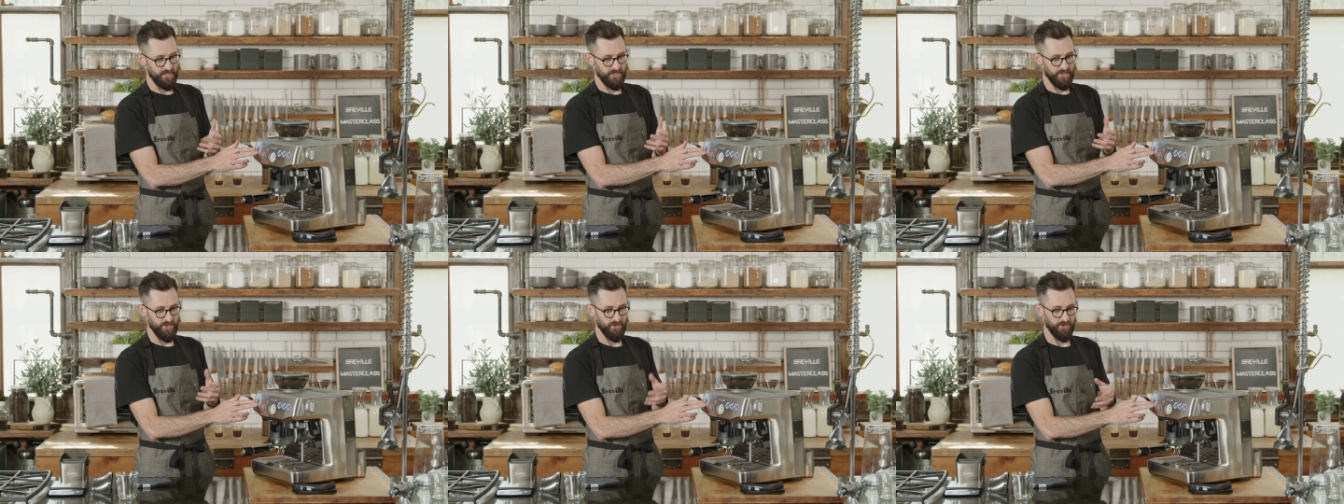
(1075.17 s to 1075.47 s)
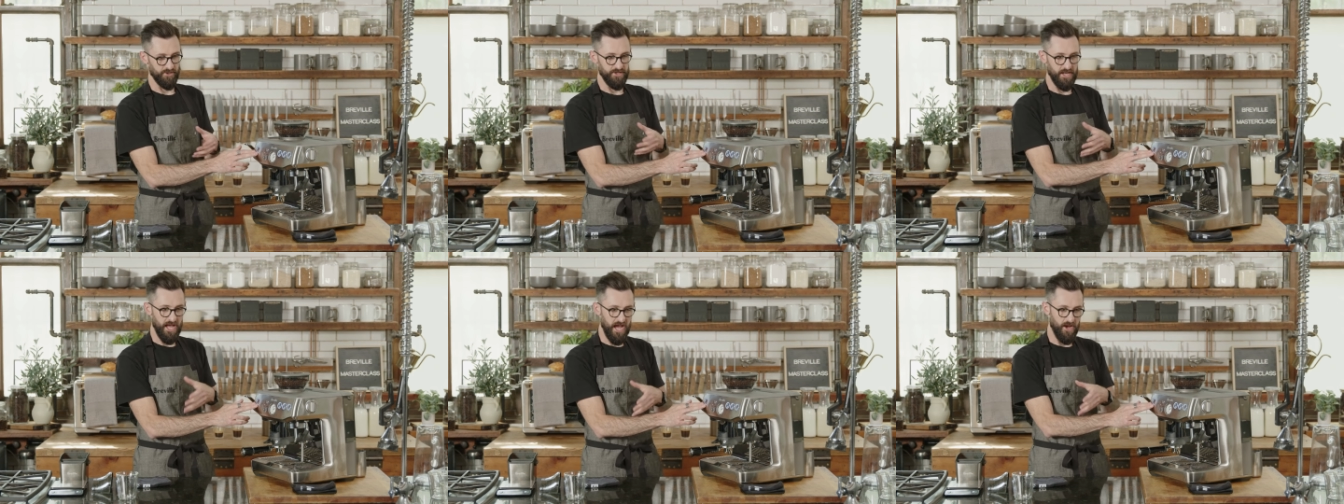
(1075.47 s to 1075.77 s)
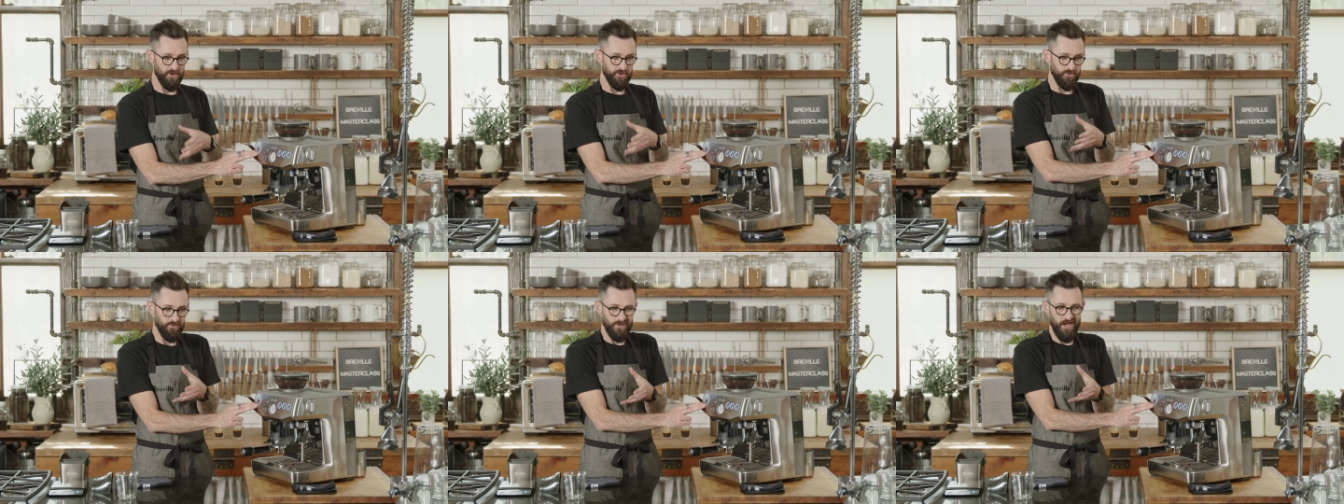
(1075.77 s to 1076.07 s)
you're
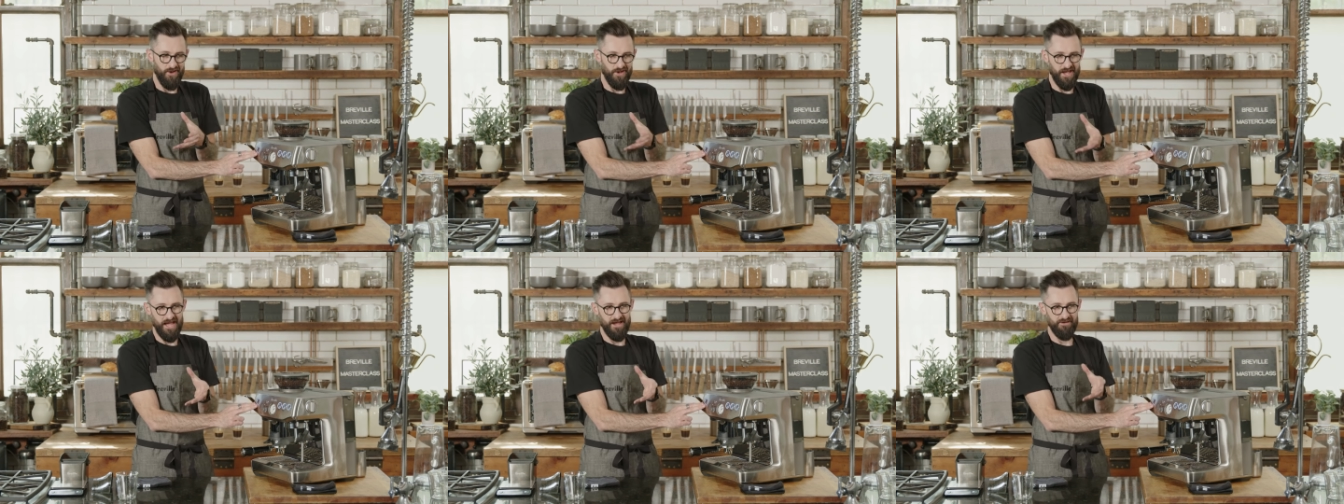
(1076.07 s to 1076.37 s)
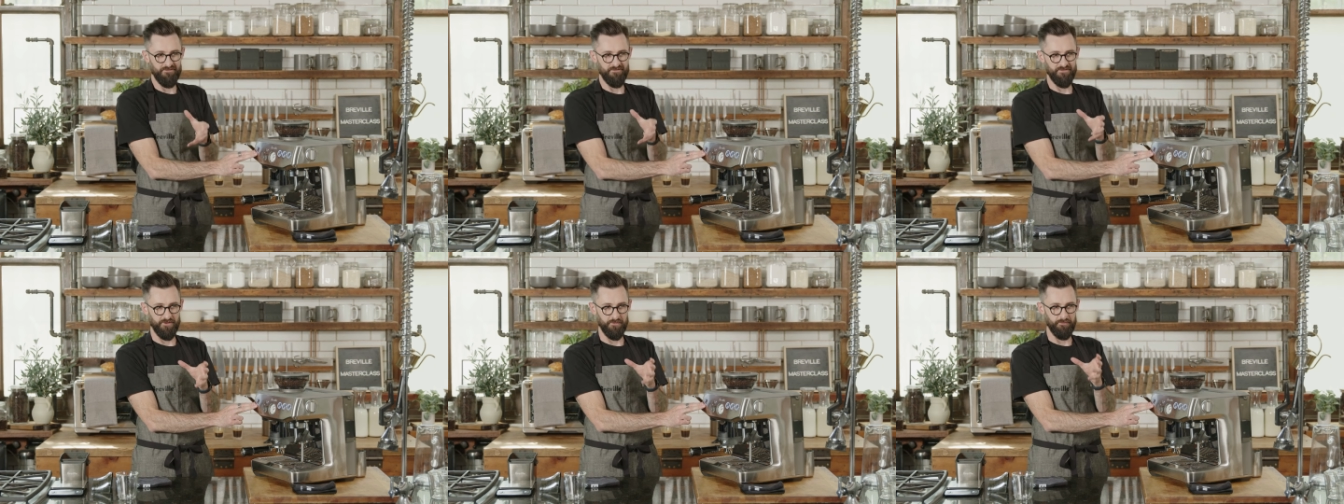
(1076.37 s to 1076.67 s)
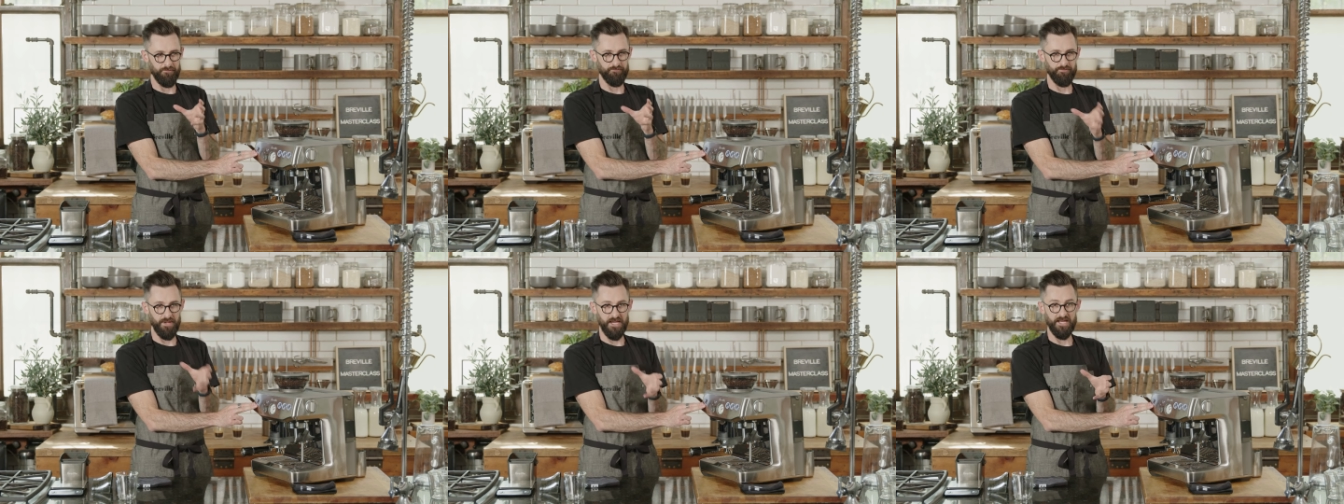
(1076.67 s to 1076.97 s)
now, you now have the
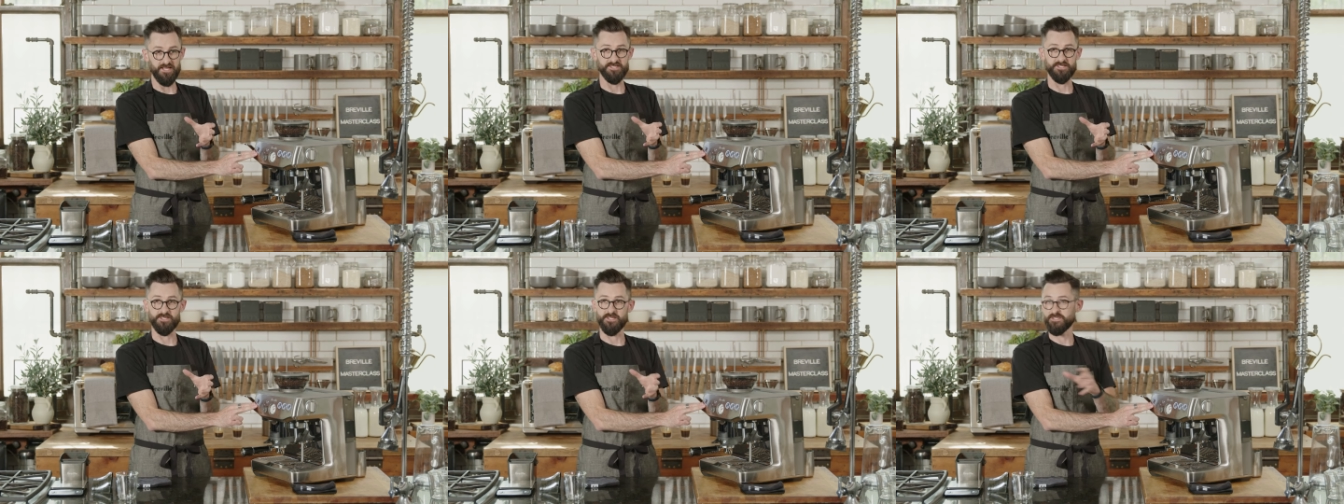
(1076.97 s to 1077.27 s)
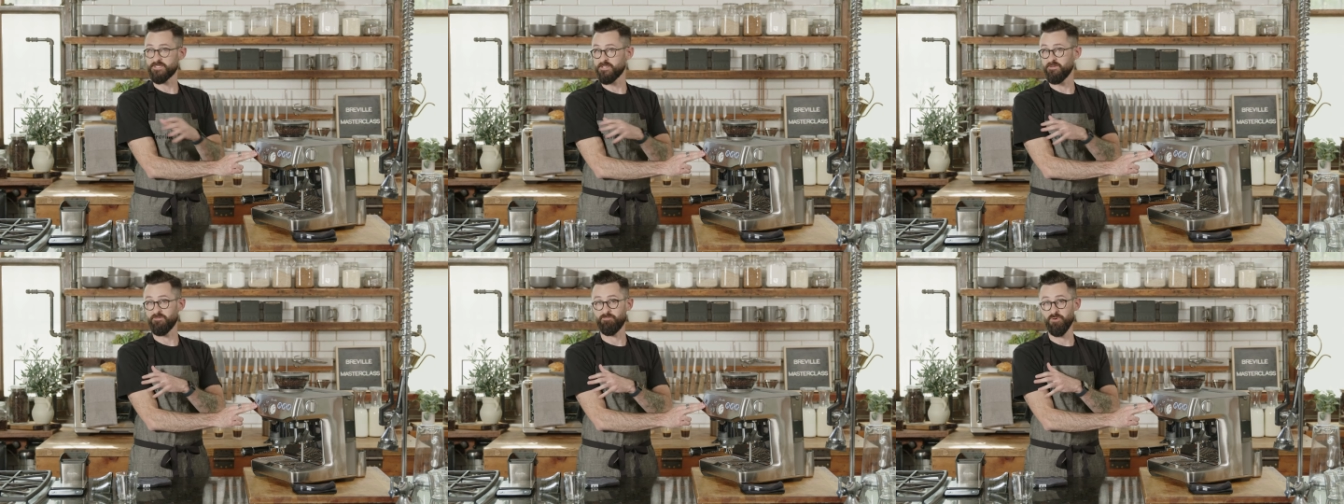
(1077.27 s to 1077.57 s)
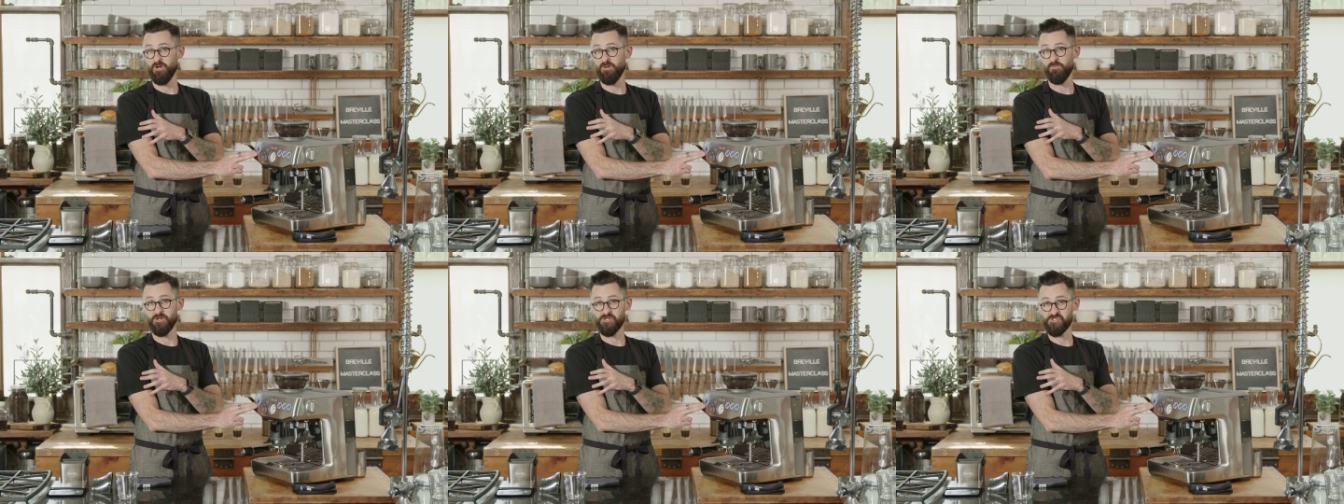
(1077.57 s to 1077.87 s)
basis of
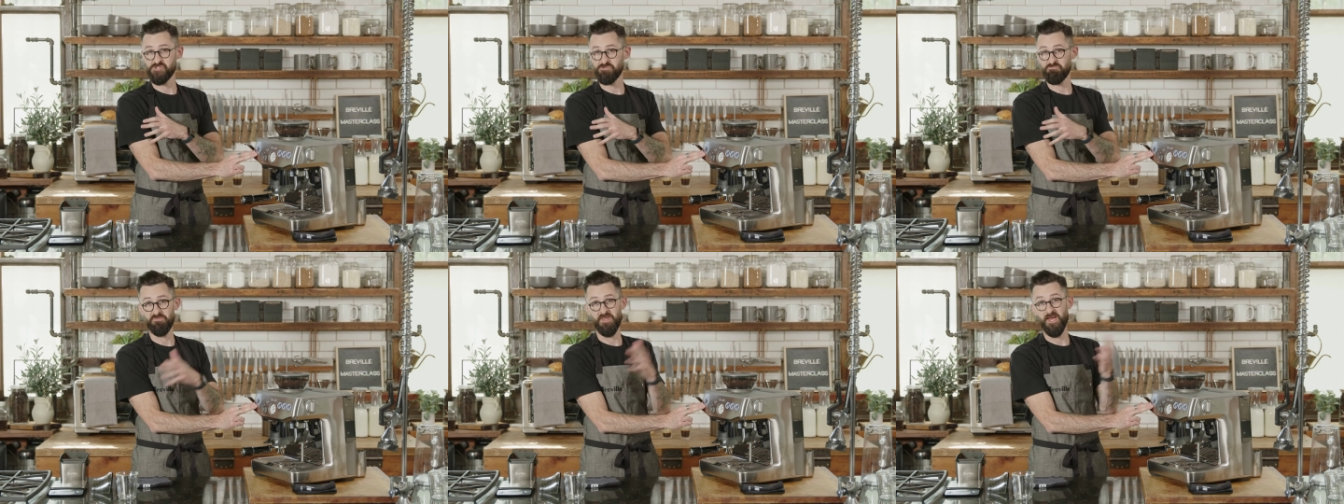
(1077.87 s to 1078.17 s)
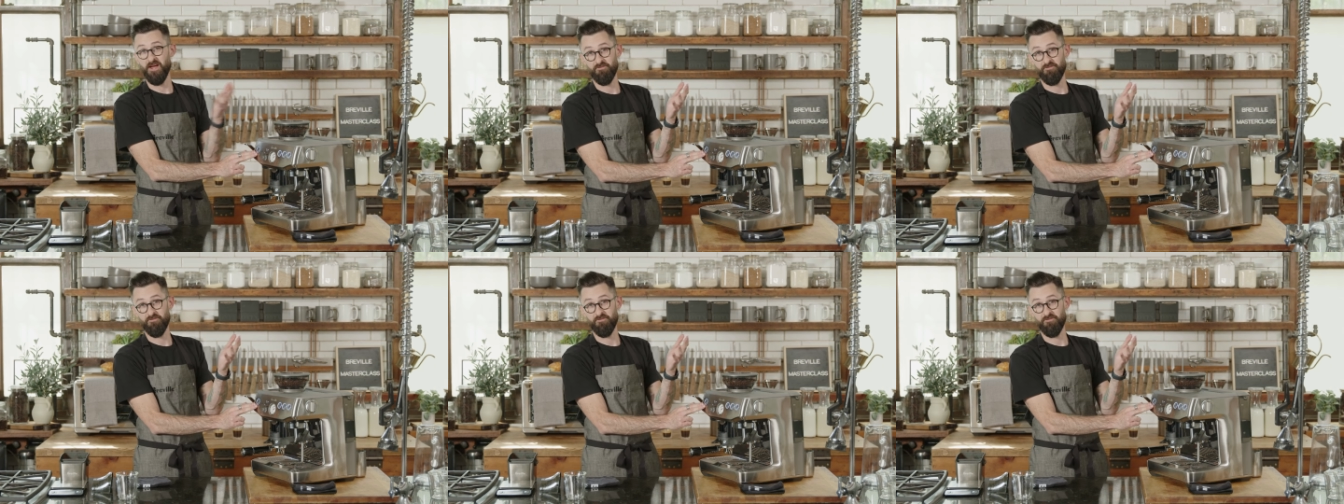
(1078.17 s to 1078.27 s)
pretty much